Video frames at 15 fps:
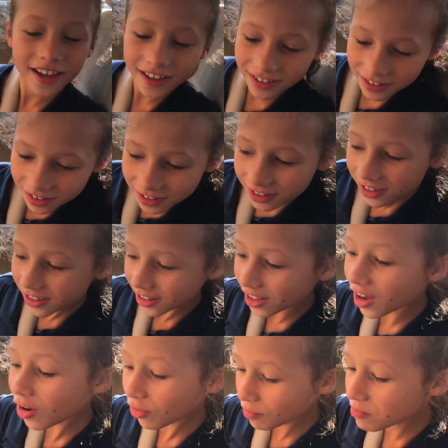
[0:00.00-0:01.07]
and
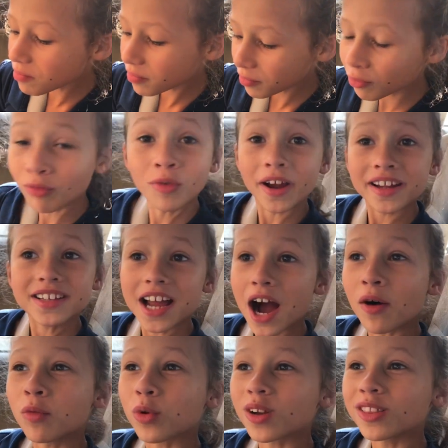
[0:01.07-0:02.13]
so right
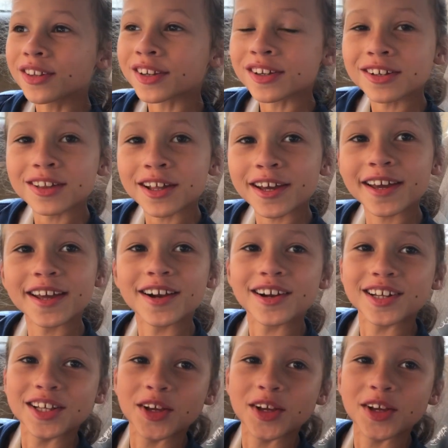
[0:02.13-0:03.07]
now we're literally in our